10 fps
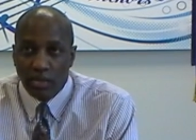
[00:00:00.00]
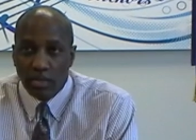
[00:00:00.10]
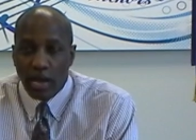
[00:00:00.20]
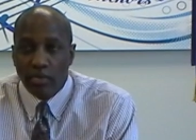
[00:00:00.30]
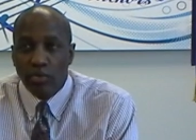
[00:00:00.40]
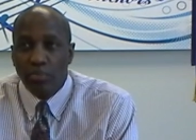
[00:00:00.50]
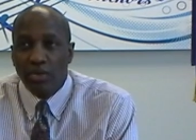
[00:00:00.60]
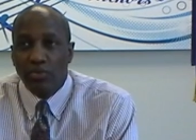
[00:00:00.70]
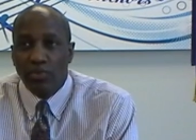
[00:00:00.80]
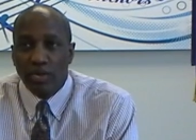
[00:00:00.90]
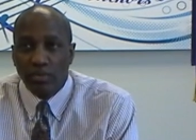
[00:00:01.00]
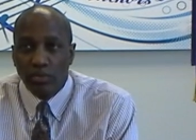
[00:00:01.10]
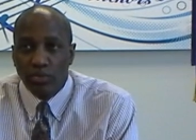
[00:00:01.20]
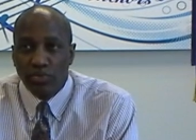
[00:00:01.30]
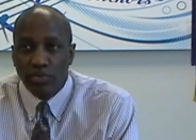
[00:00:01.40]
The annual budget
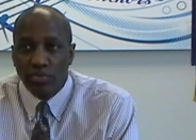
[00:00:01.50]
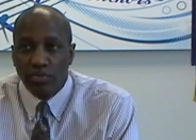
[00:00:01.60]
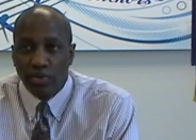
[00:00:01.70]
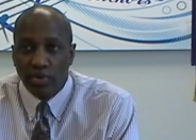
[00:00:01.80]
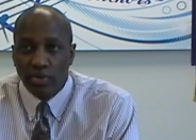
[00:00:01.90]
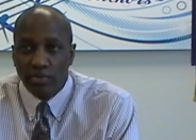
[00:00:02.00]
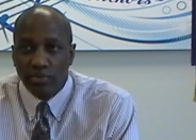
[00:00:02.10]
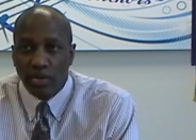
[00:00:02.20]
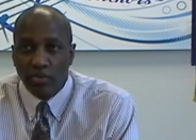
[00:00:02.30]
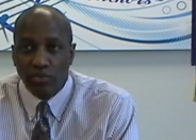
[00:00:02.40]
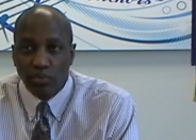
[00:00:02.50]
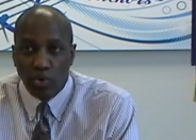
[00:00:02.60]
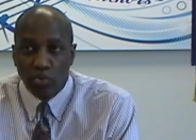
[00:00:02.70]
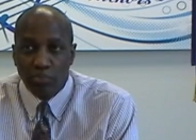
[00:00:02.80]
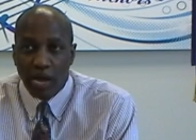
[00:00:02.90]
resolution serves as the
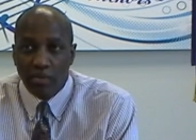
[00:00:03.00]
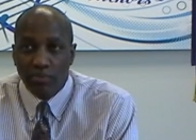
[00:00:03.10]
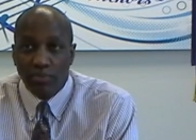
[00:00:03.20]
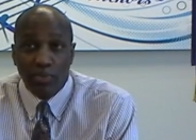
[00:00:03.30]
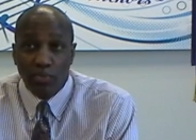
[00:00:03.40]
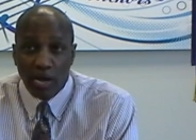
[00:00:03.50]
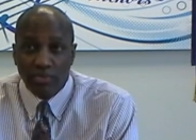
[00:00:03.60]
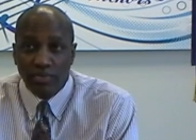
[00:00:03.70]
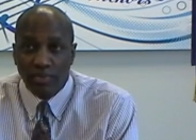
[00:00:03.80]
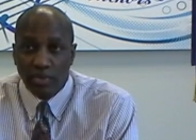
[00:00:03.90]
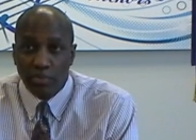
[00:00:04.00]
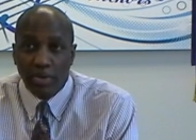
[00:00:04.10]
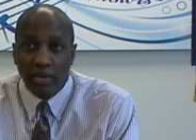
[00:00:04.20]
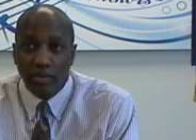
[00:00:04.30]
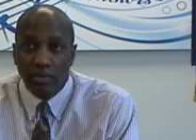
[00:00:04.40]
roadmap for the rest of the
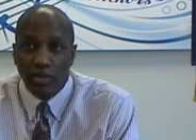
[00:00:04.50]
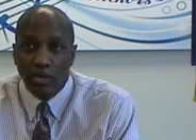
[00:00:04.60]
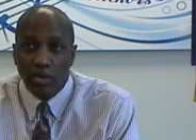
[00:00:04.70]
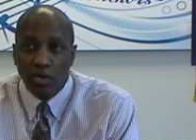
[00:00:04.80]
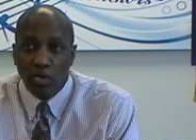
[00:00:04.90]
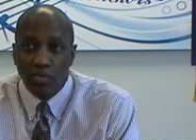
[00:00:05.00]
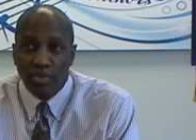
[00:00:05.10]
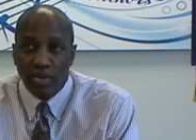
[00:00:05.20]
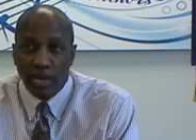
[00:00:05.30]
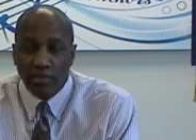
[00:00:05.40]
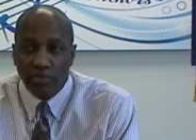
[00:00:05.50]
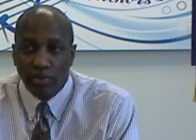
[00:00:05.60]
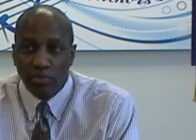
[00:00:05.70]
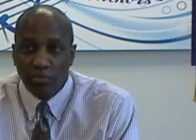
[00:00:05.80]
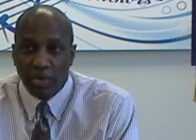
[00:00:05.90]
debate over the next
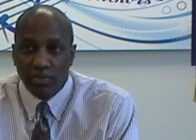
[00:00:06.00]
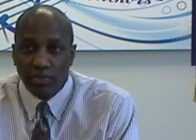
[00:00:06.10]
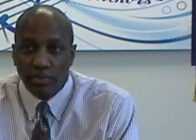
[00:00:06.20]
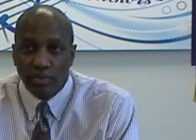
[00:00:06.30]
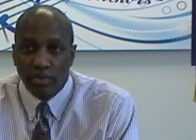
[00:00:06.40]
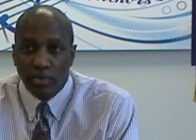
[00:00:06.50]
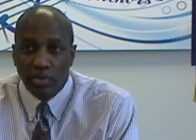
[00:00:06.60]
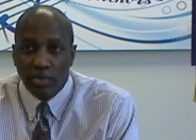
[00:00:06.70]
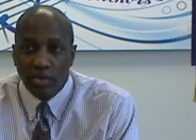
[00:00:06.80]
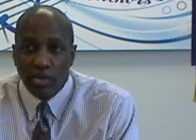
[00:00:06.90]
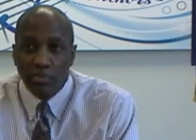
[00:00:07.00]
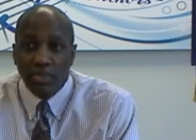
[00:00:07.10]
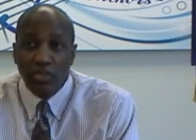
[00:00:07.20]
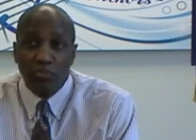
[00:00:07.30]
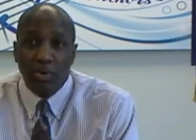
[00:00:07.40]
year's budget.
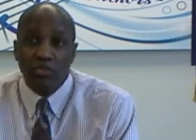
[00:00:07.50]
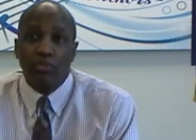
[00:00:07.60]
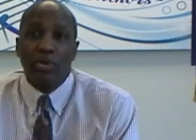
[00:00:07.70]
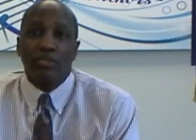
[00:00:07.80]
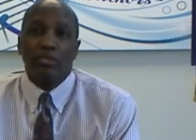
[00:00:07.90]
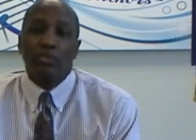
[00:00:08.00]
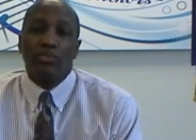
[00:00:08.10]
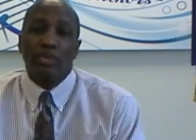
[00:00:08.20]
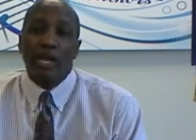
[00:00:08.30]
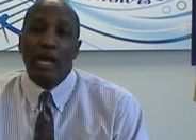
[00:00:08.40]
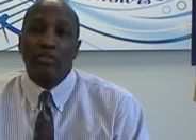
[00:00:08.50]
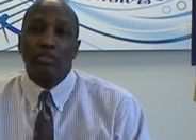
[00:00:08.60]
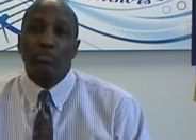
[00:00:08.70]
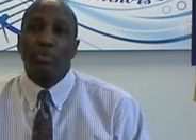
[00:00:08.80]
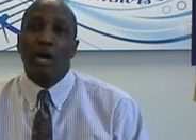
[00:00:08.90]
But this budget resolution has
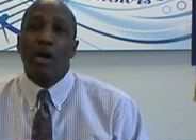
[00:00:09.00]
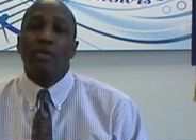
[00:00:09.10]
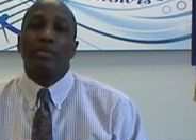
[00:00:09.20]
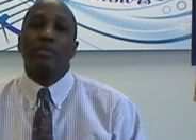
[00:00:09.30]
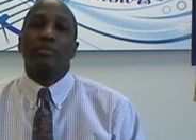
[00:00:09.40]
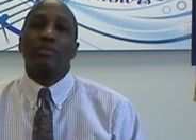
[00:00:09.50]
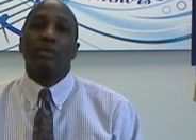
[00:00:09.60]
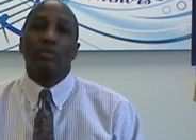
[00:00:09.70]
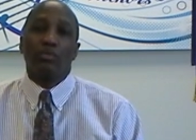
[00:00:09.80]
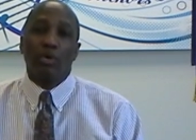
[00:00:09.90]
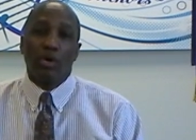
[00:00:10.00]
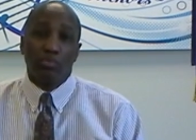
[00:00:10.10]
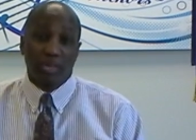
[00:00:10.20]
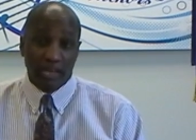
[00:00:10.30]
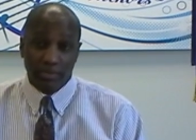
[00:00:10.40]
its priorities in the
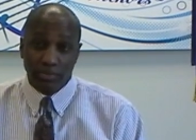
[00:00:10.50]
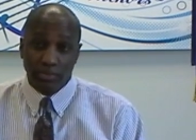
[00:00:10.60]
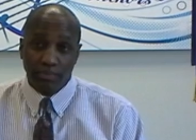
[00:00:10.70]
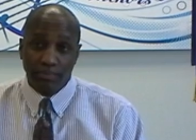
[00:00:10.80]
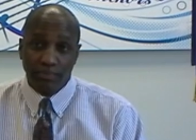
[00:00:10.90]
wrong places.